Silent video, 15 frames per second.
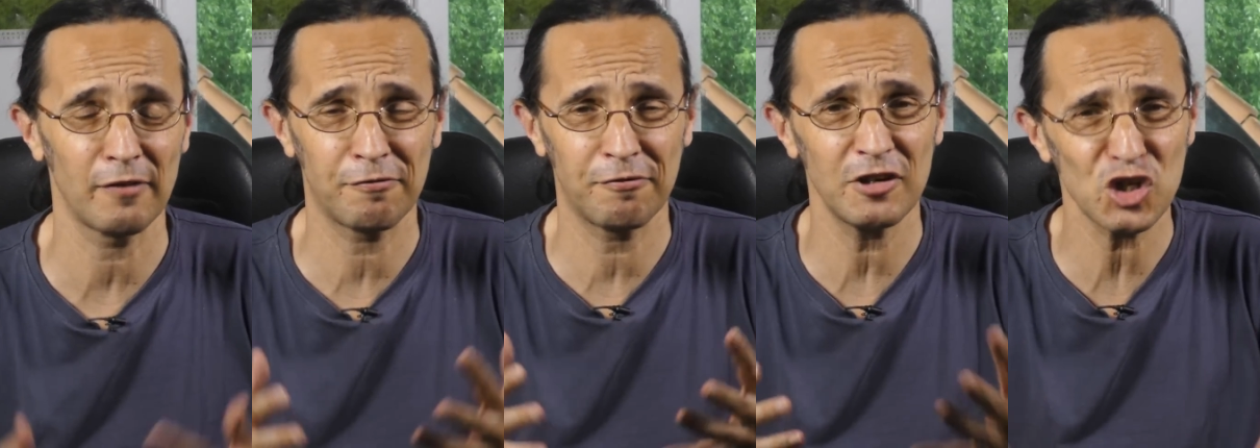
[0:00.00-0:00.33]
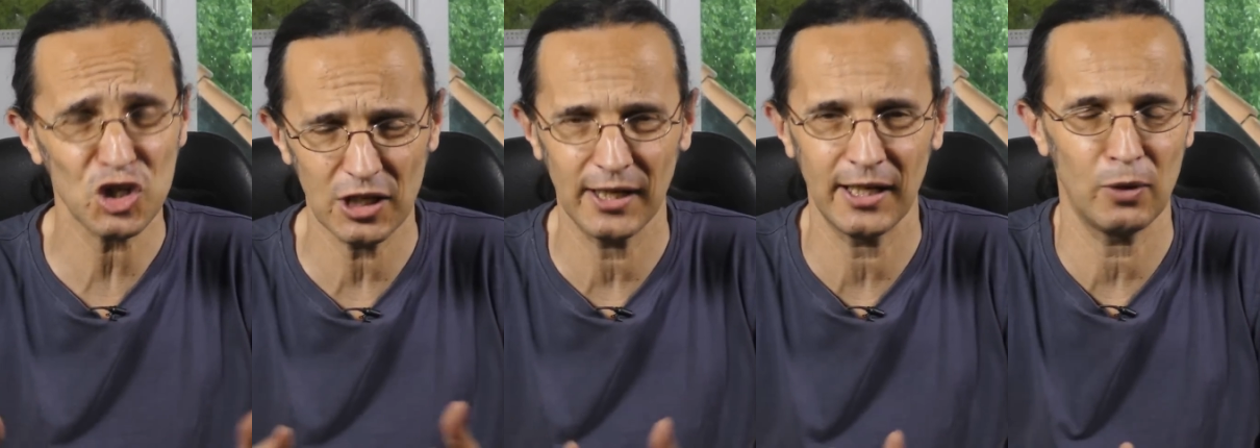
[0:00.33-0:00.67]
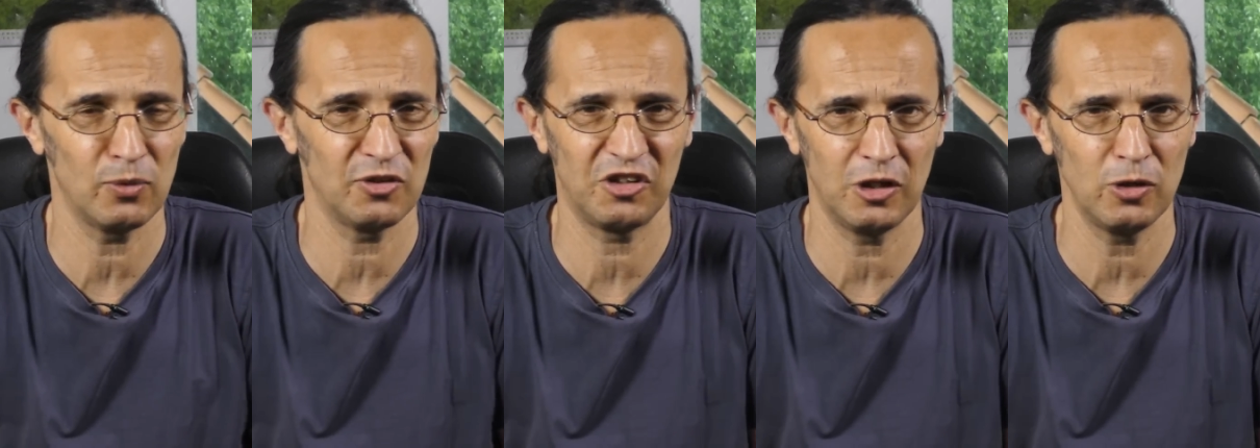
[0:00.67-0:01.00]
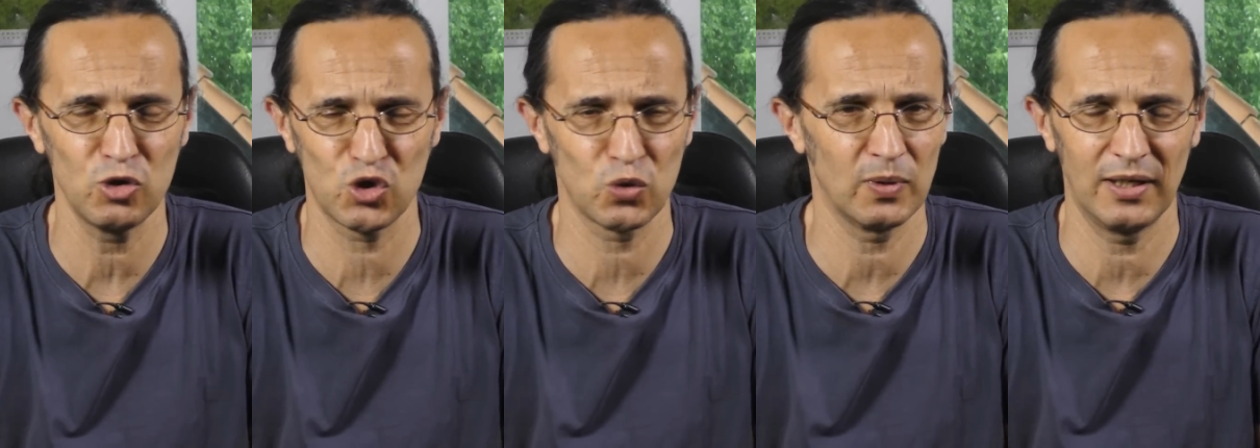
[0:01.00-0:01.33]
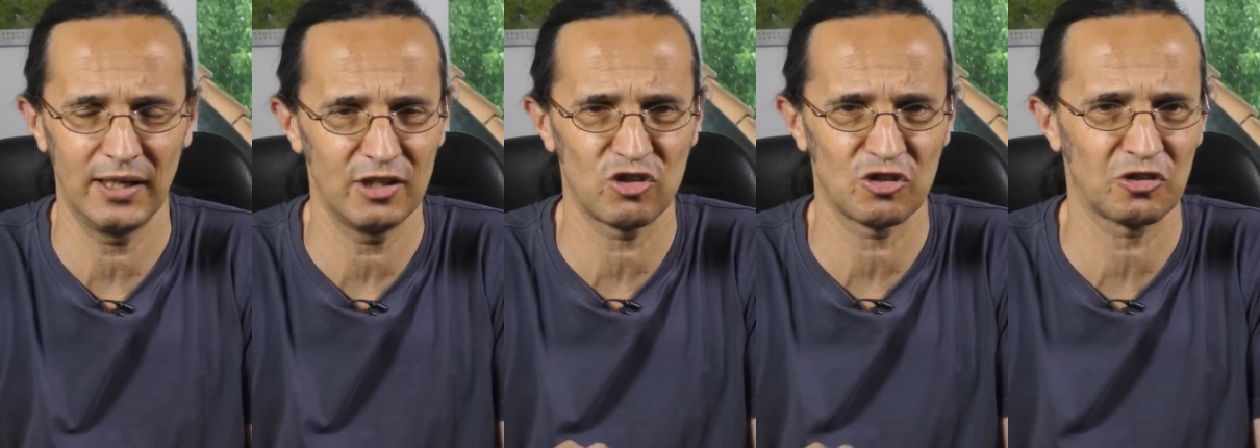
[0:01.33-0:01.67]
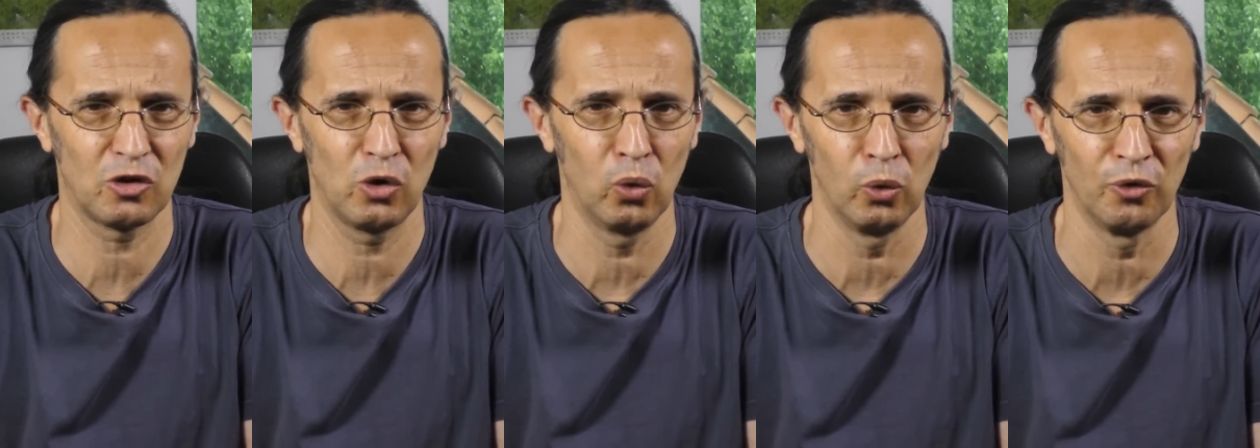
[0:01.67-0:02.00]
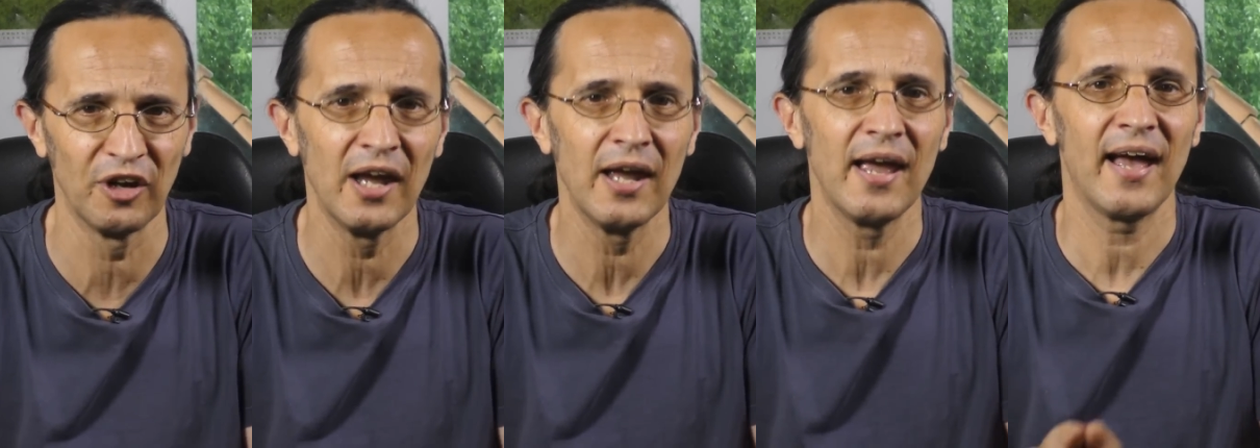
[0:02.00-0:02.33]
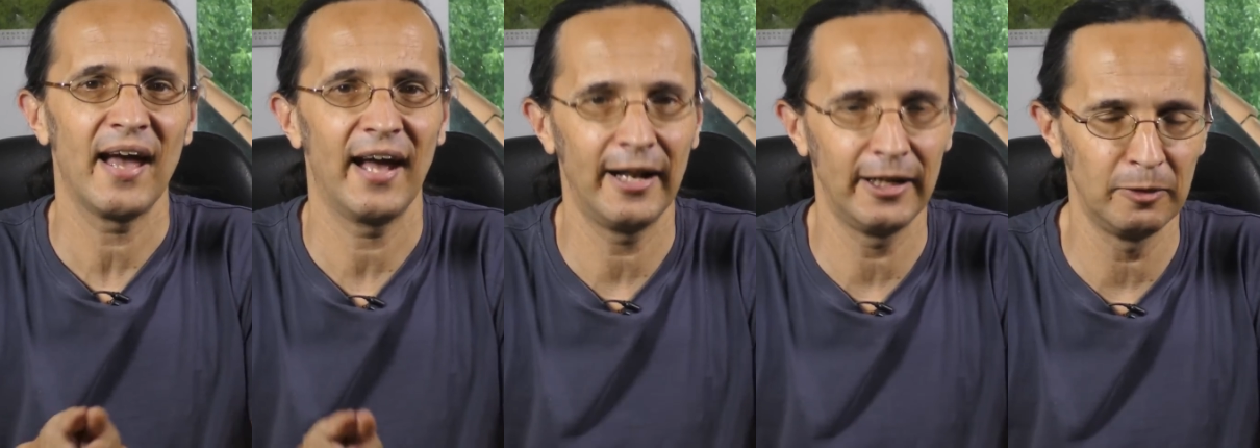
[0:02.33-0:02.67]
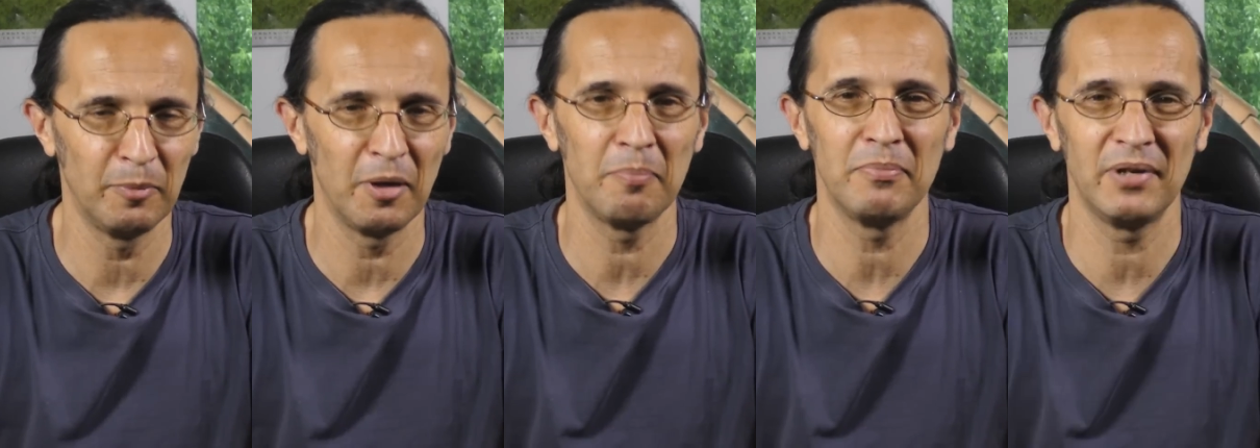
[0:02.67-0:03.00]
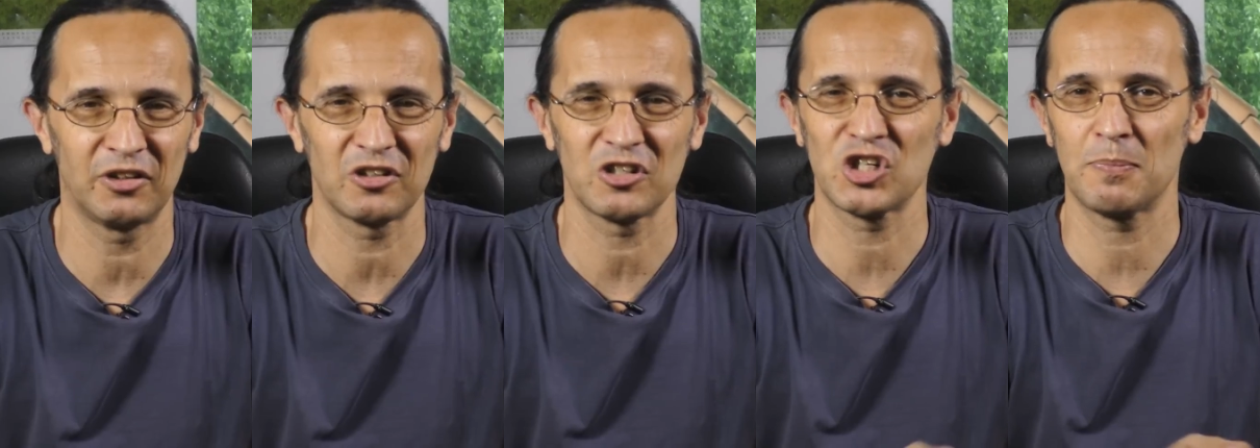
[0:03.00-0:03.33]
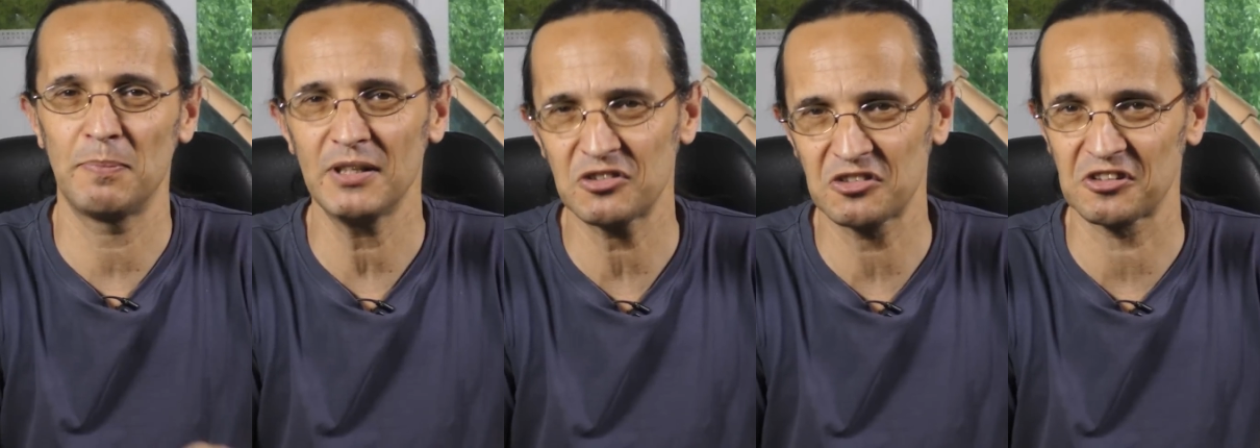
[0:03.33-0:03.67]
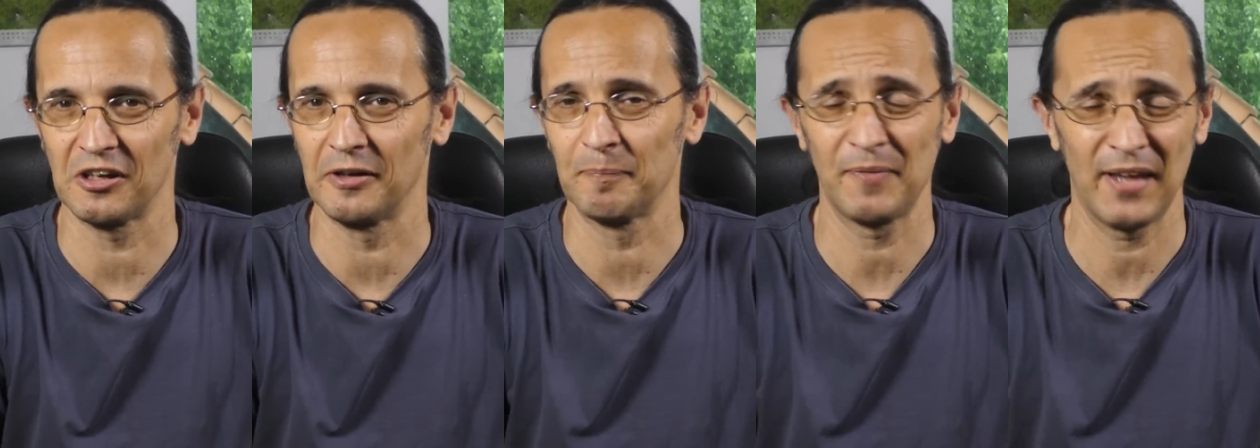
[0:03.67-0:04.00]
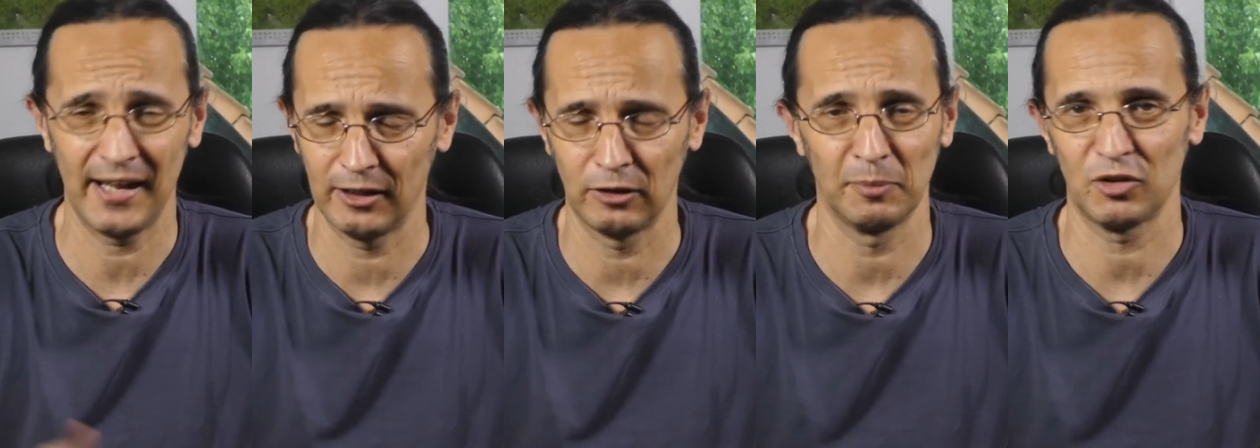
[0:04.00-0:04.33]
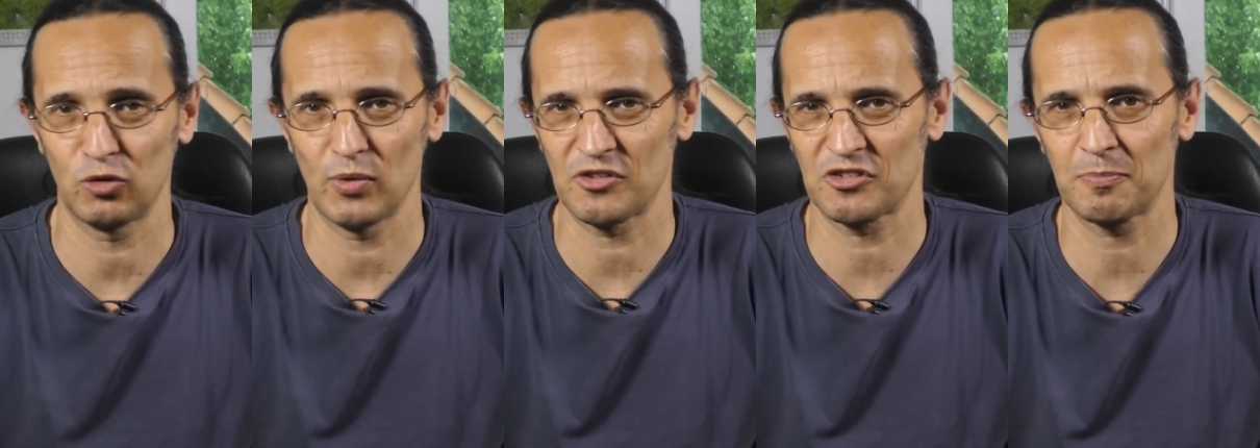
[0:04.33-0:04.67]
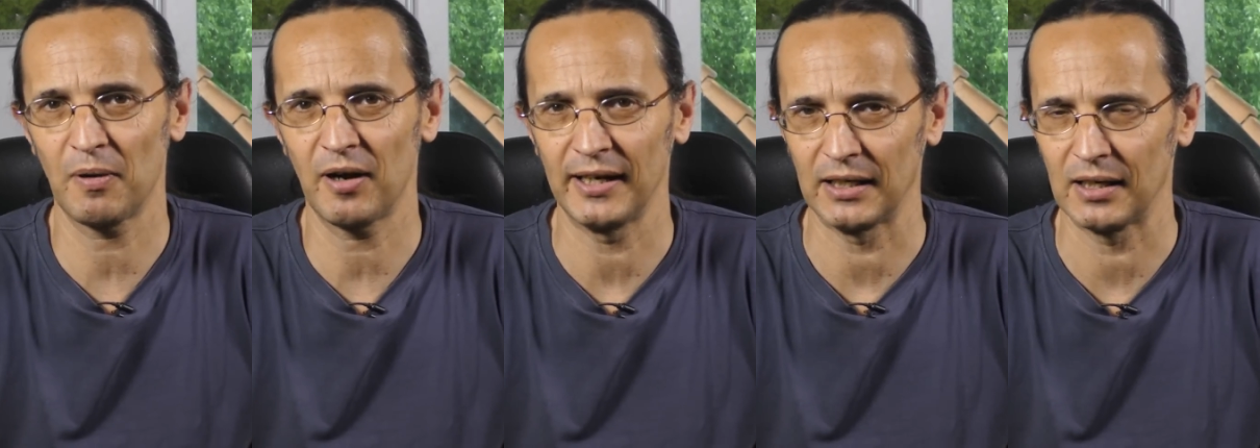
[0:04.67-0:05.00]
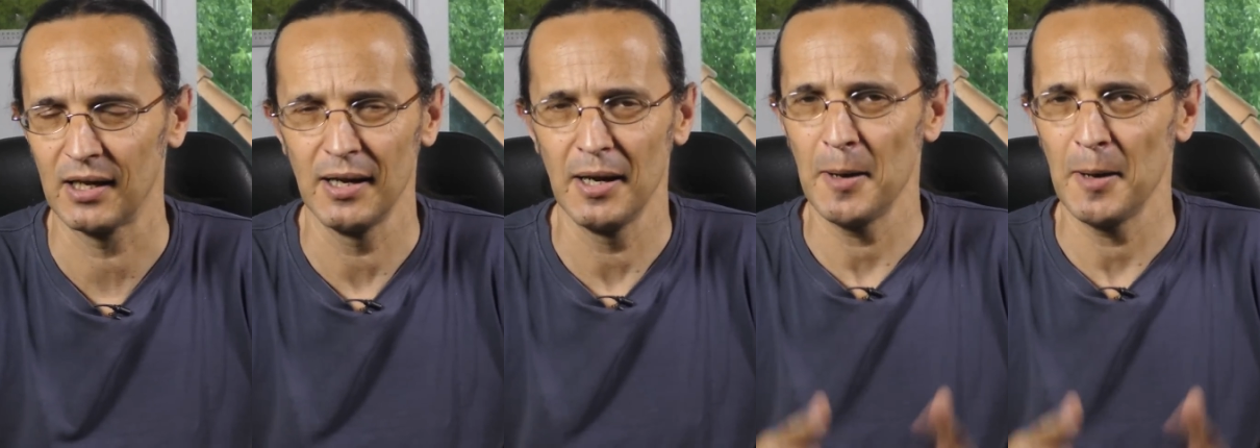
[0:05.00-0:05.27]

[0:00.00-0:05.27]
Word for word: Officially, it was usually just called Helm mit Spitze helmet with spike.